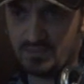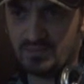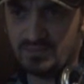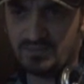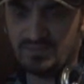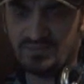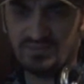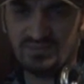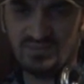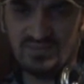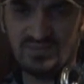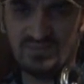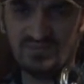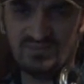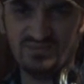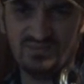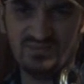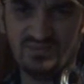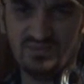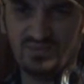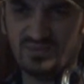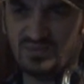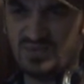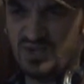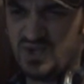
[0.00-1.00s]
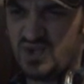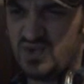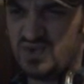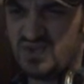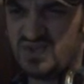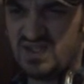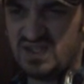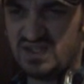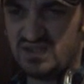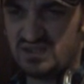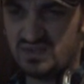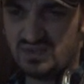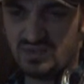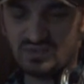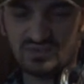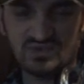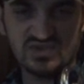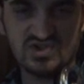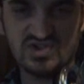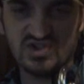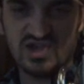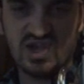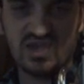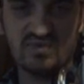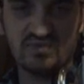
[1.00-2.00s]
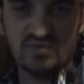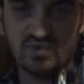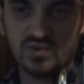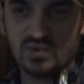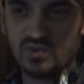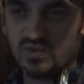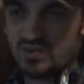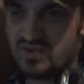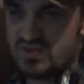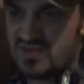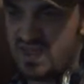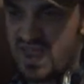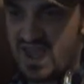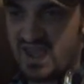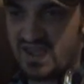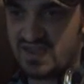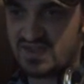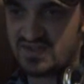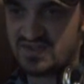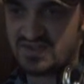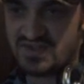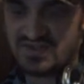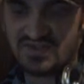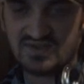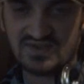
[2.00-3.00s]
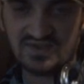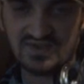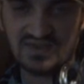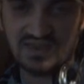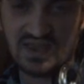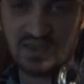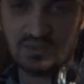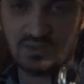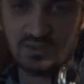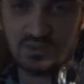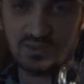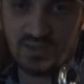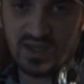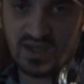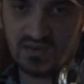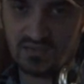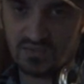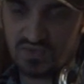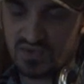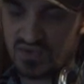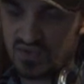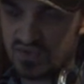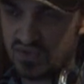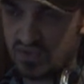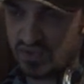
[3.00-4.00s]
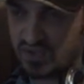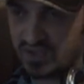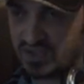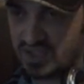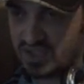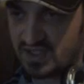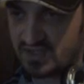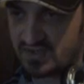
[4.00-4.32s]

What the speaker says: they'll come using sort of shovels, axes and double-barreled